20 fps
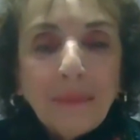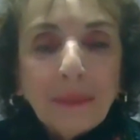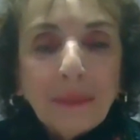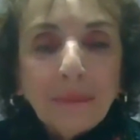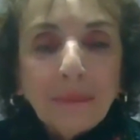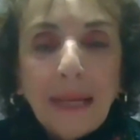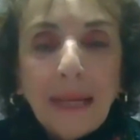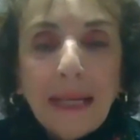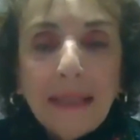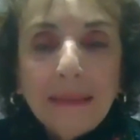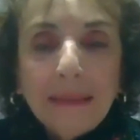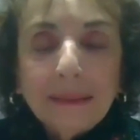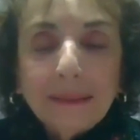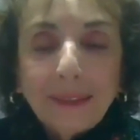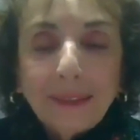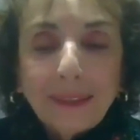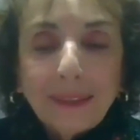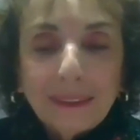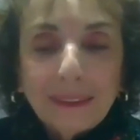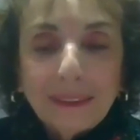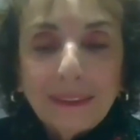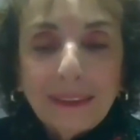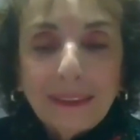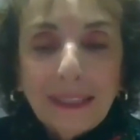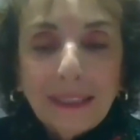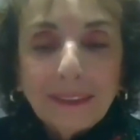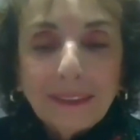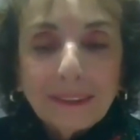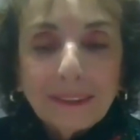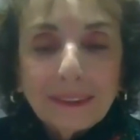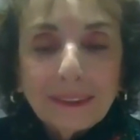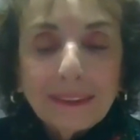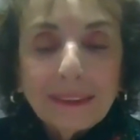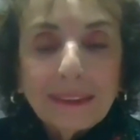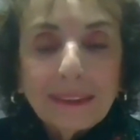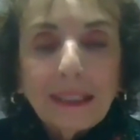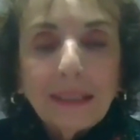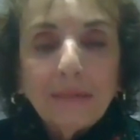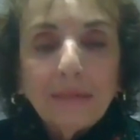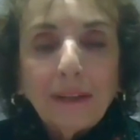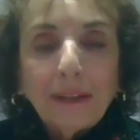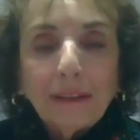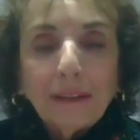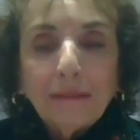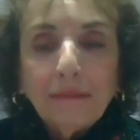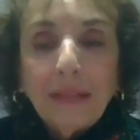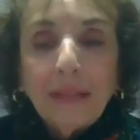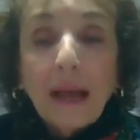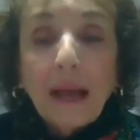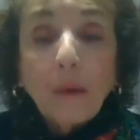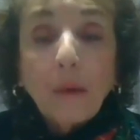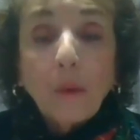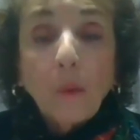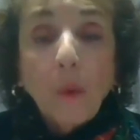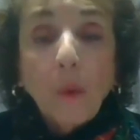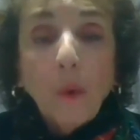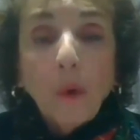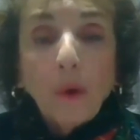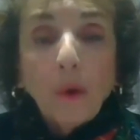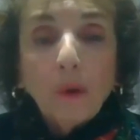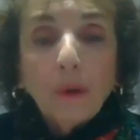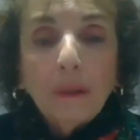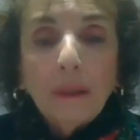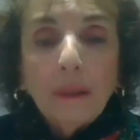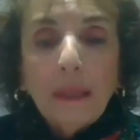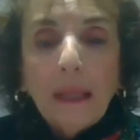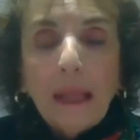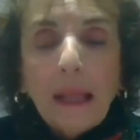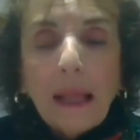but painted on stairs instead of on a flat wall.